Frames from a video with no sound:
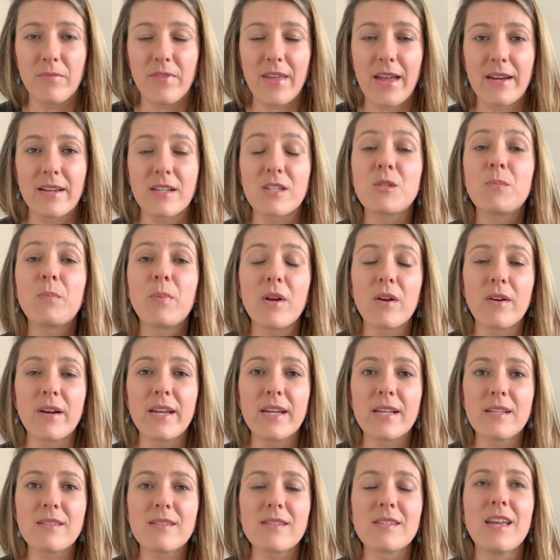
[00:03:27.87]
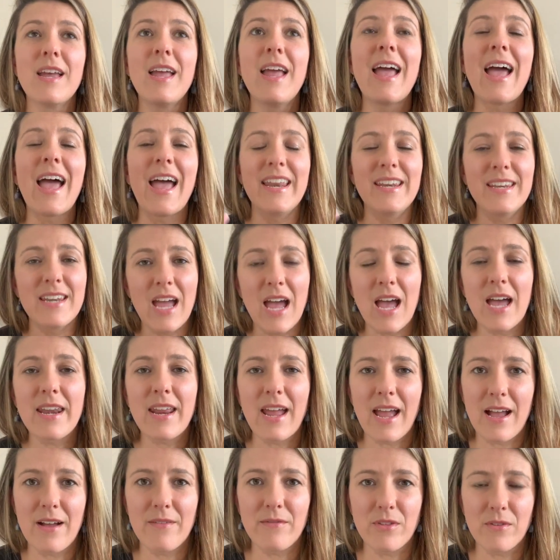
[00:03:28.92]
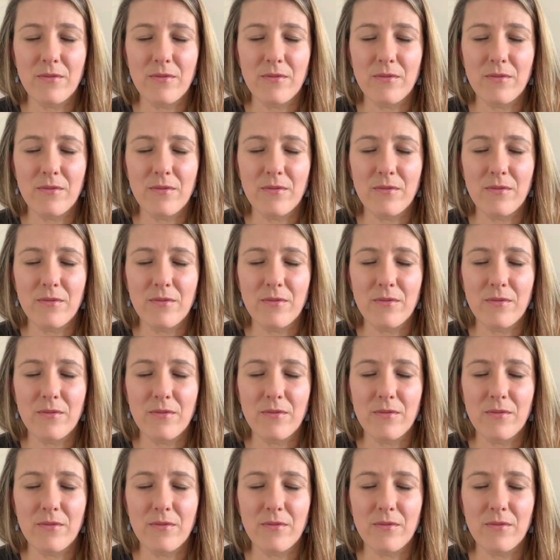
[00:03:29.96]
experience and not have